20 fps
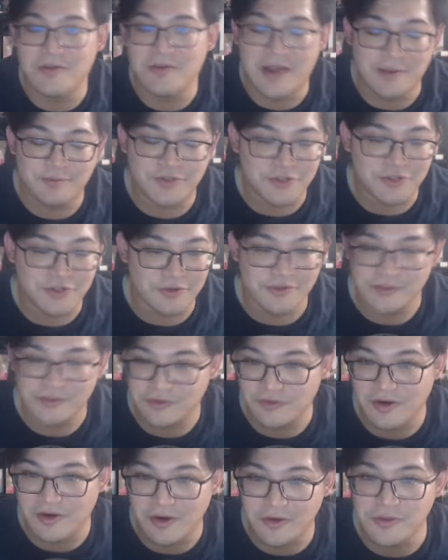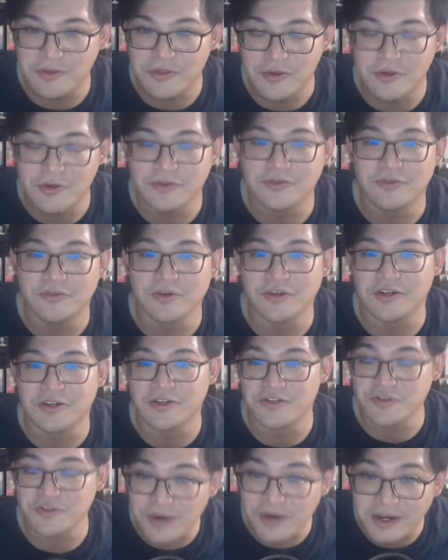I'm sure there are those who are going to
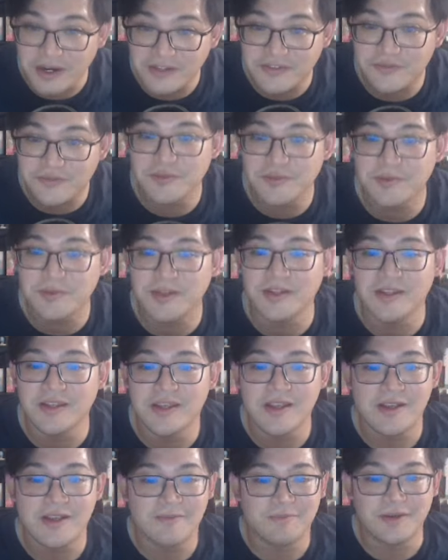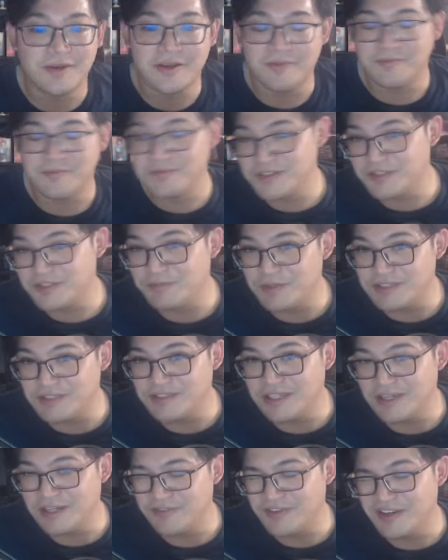try and stream it, but just be
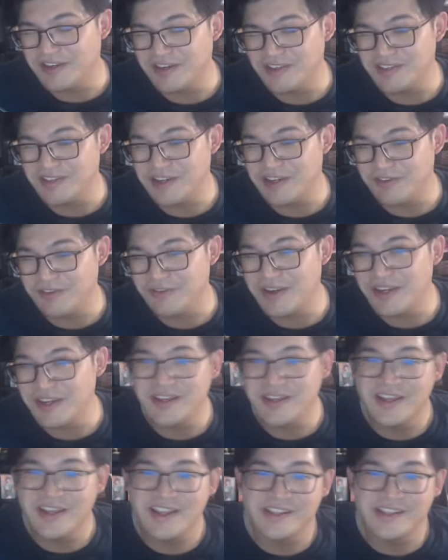safe kind of thing, right?